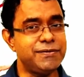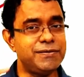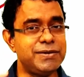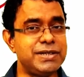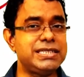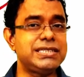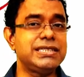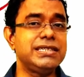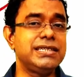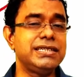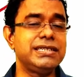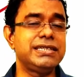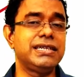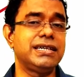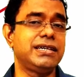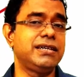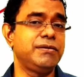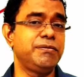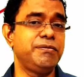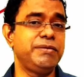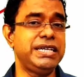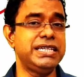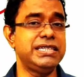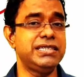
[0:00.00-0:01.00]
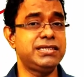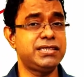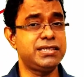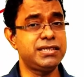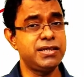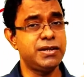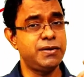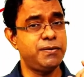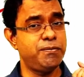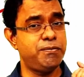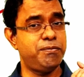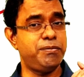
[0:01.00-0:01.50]
which in turn
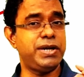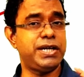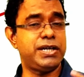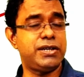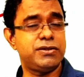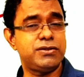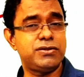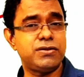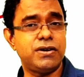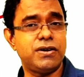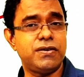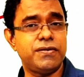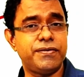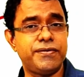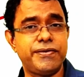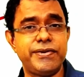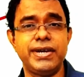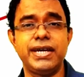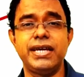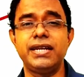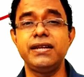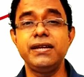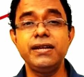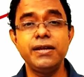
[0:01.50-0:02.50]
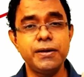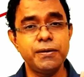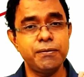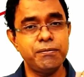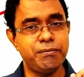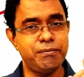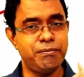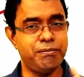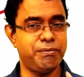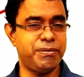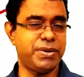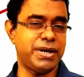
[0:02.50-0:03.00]
means better software,
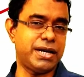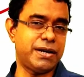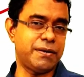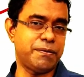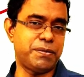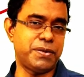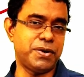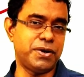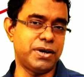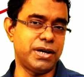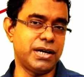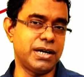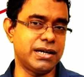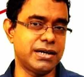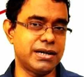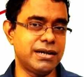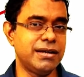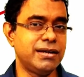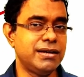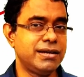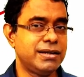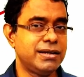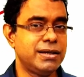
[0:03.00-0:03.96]
better product.